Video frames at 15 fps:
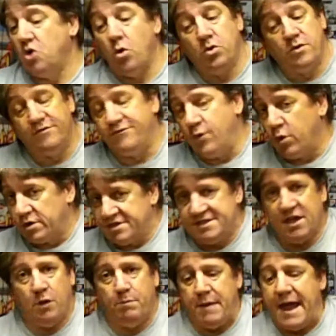Going to a
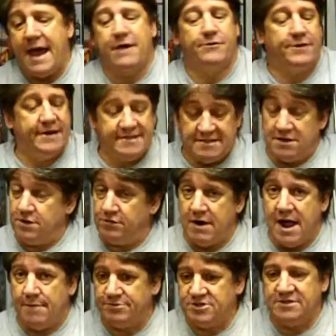4-cell battery is another
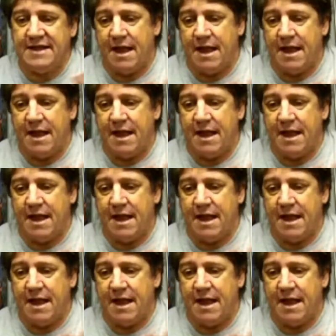option.